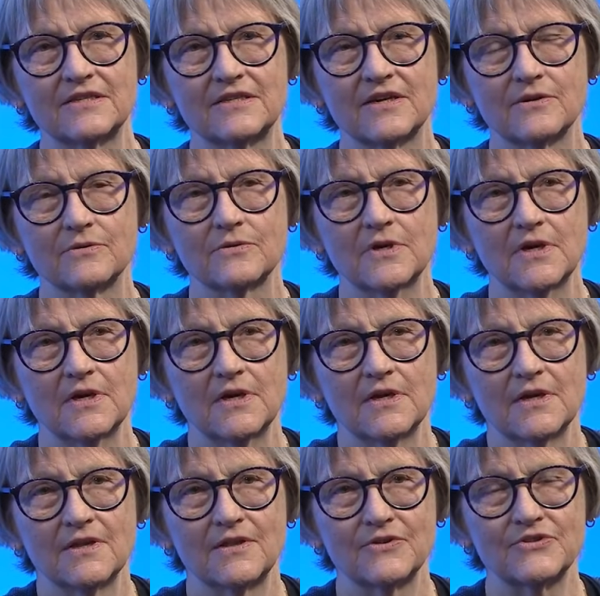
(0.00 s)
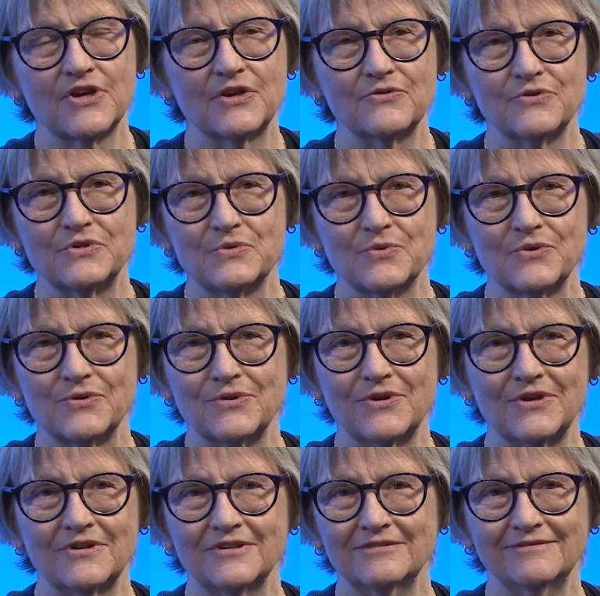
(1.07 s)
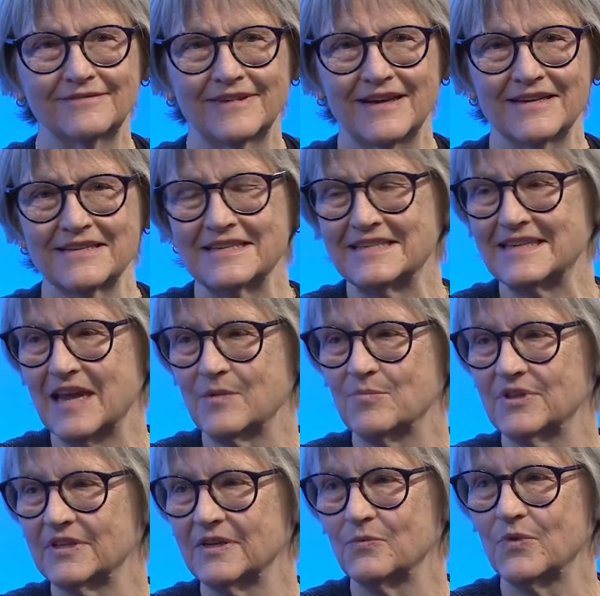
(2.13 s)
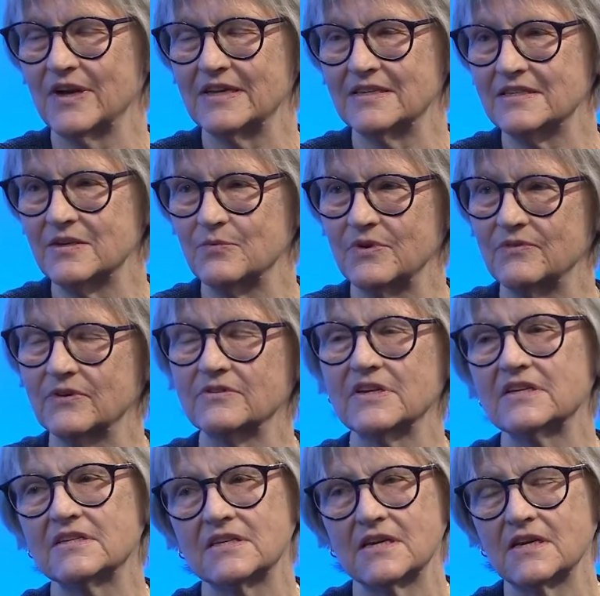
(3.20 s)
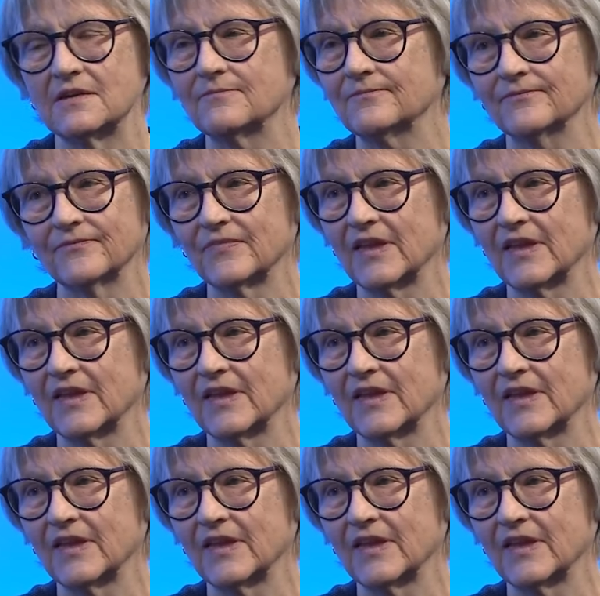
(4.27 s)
So those countries were all unstable in ways that we've only seen